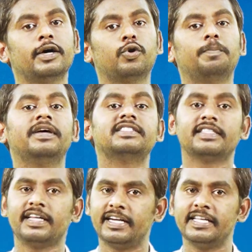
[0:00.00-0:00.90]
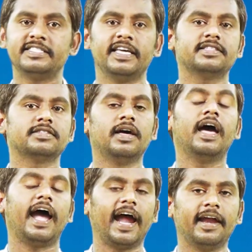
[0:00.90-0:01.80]
rupees 36
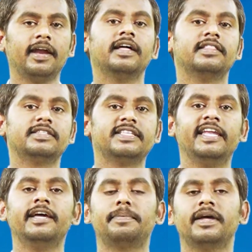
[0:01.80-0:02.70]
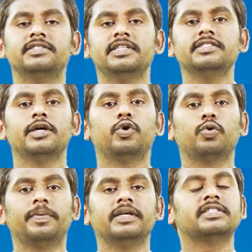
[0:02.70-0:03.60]
and the selling price is
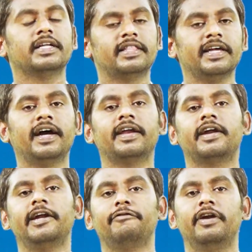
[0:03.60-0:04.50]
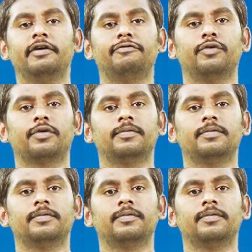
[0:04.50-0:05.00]
rupees 324.